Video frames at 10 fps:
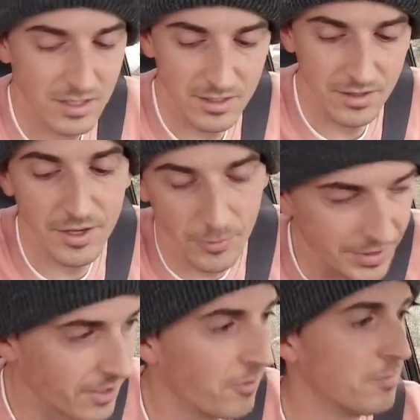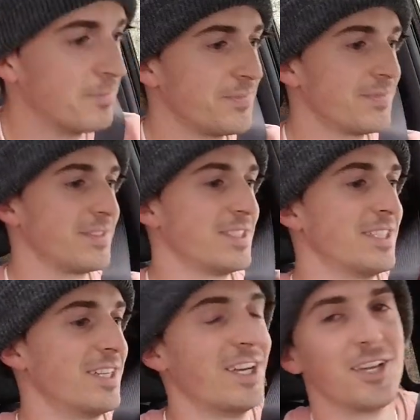There we go.
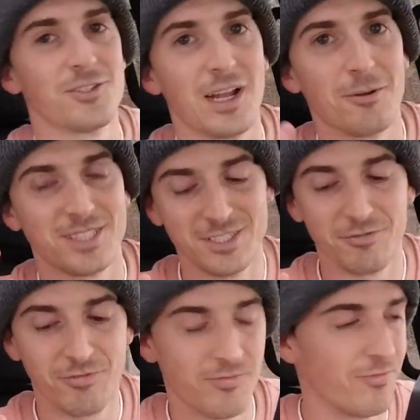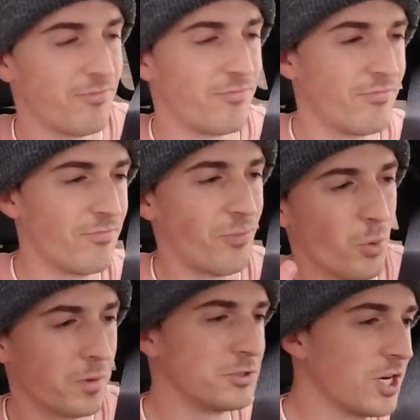So now it's in
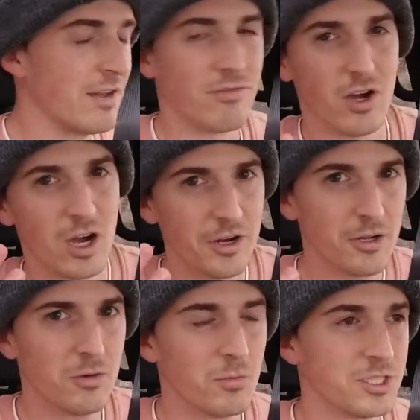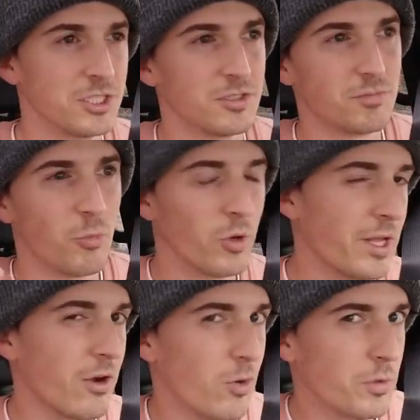4-wheel drive auto, which is more
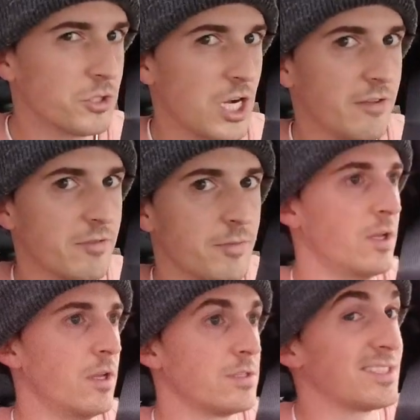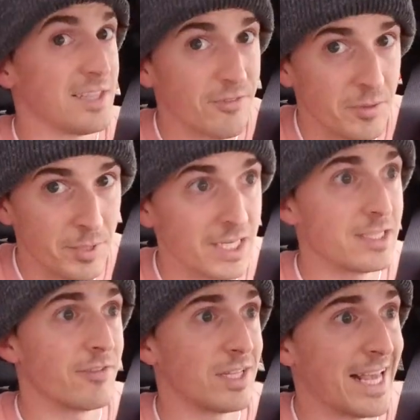like all-wheel drive. This thing's definitely big,
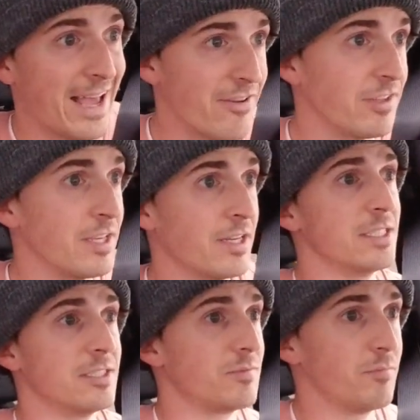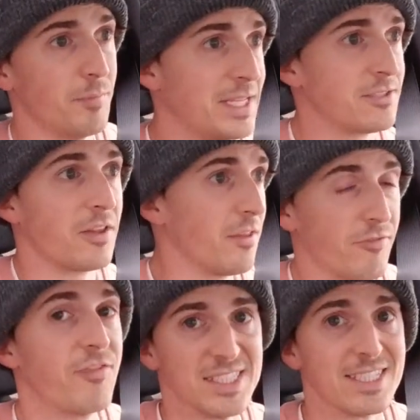definitely heavy. Just based on the
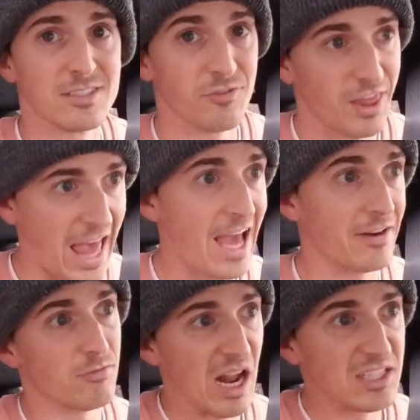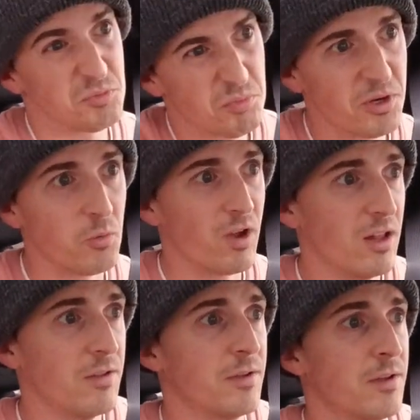physics of that, it rides pretty
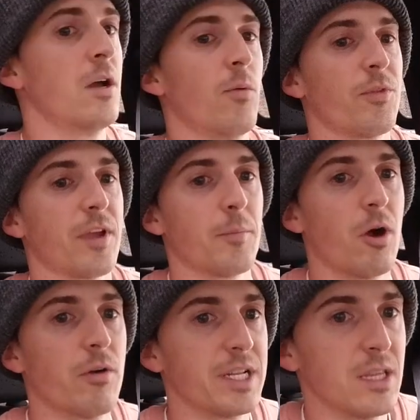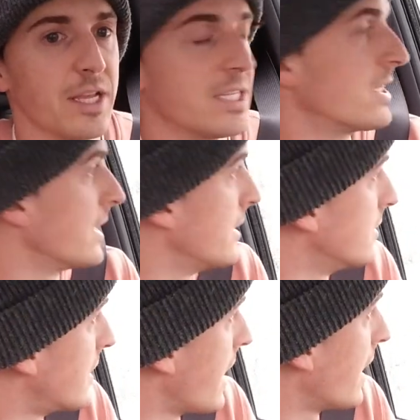well. One thing I'm already liking
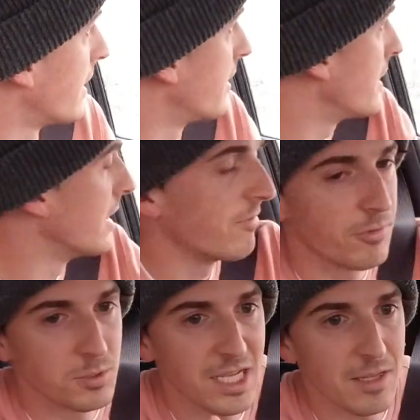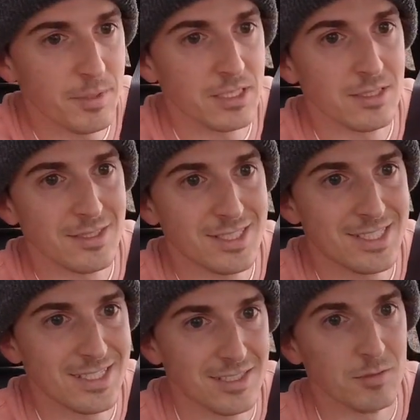is that the infotainment
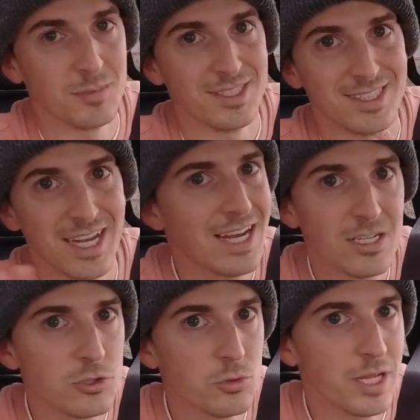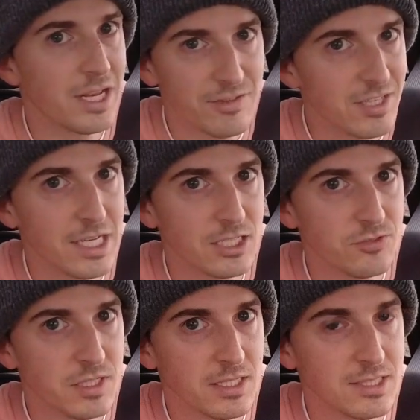system does not include any of the
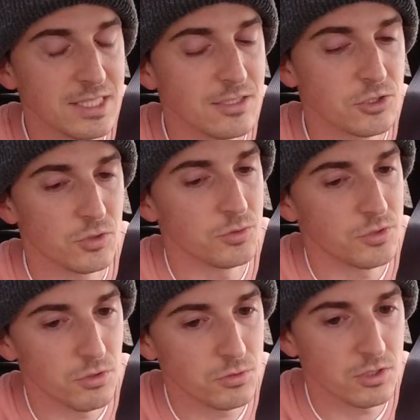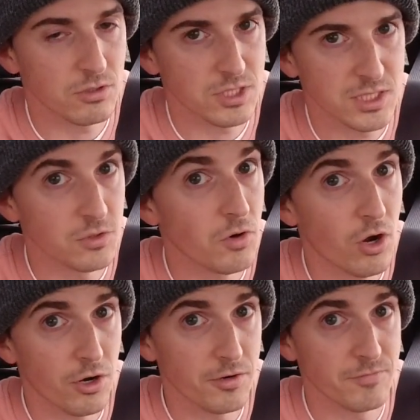HVAC controls. Those are still
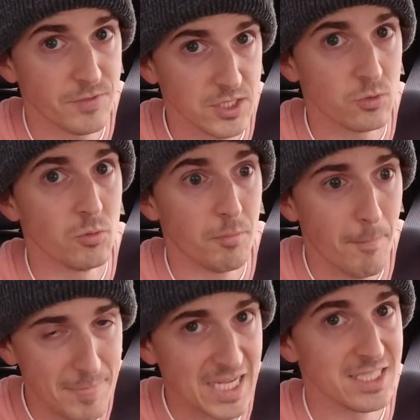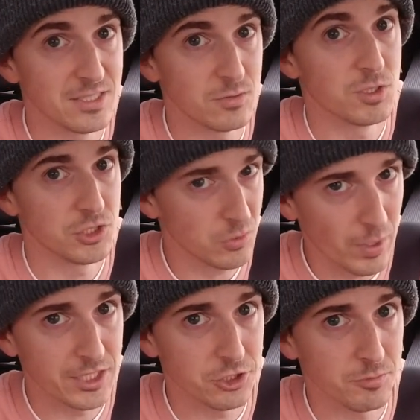hard physical buttons, which is the way
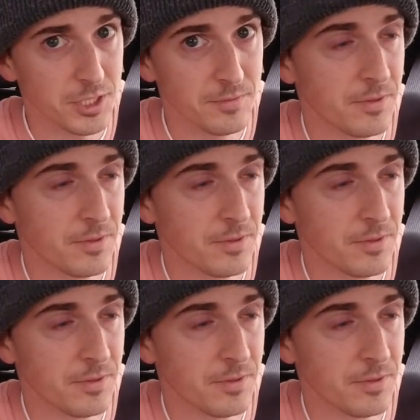it should be.